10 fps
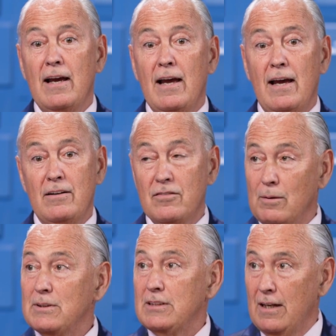and to
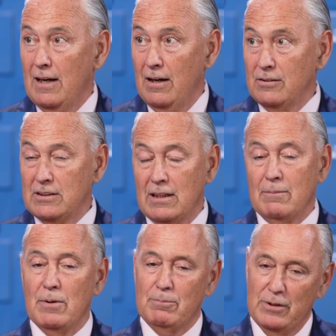some extent housing,
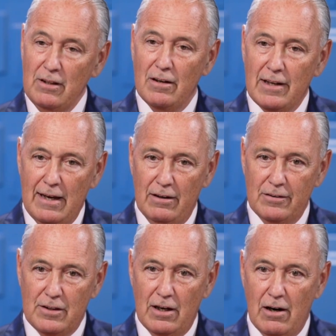but particularly
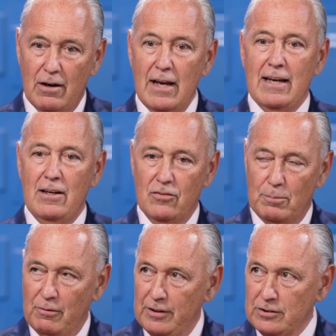healthcare is a
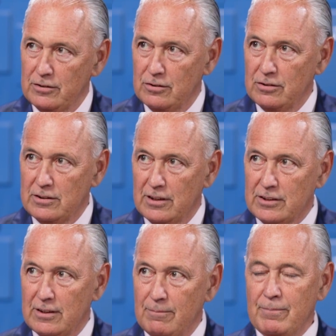provincial
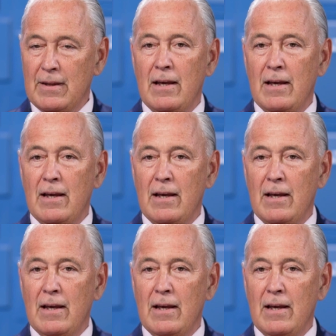jurisdiction.